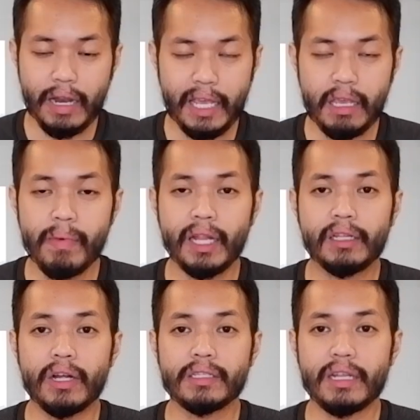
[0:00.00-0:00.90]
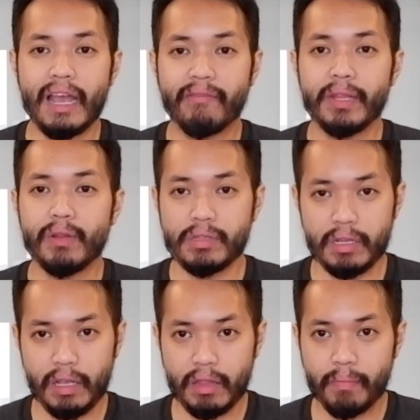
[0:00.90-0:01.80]
The Nike Metcons that I've been
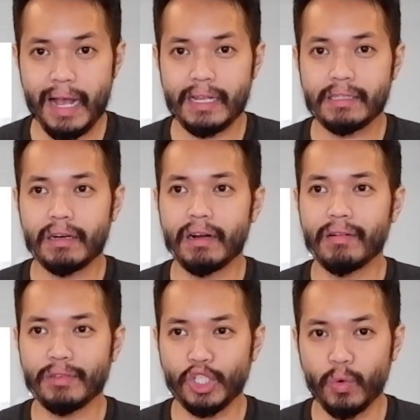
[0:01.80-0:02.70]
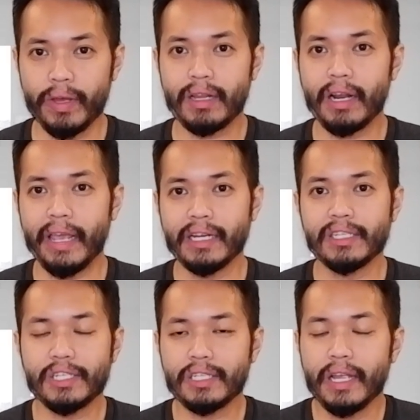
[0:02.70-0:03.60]
using in the past are showing their
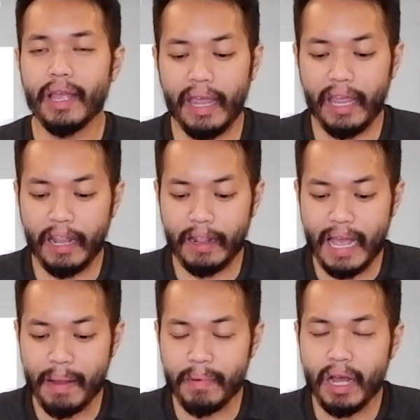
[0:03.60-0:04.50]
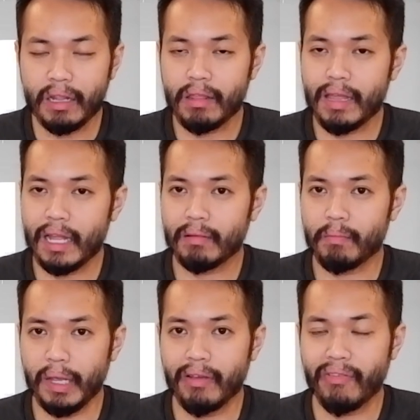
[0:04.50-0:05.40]
age, and I'm not
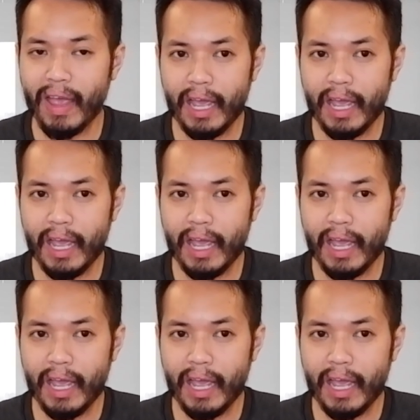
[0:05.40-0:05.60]
that big a